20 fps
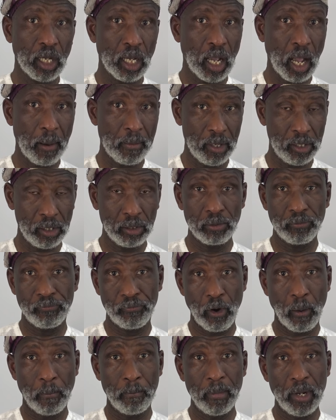Coming
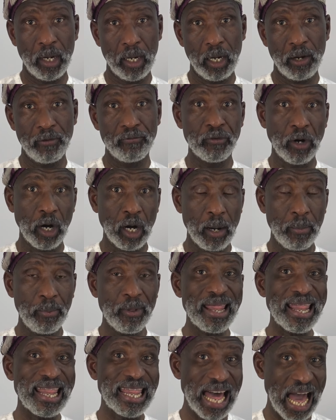from
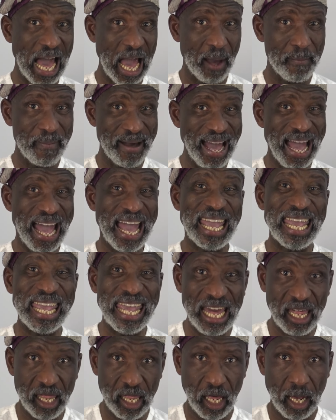verb zahaba,
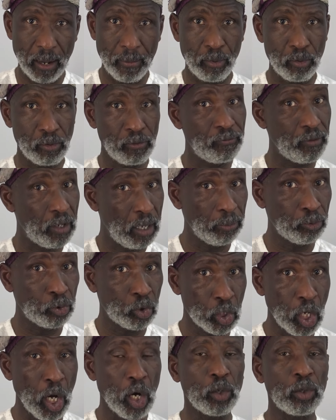yadhabu, verb
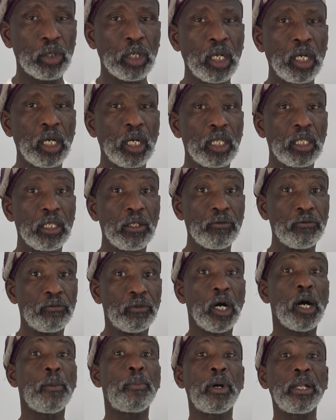to go. The
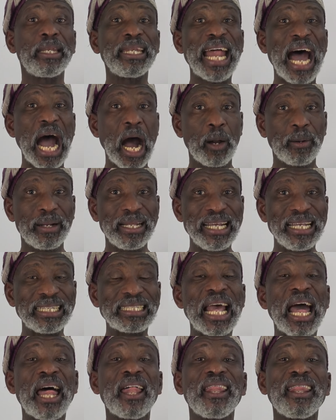verb or noun
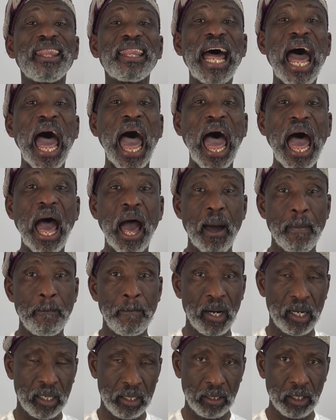is
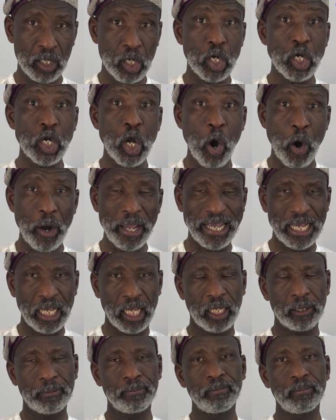zahab, going.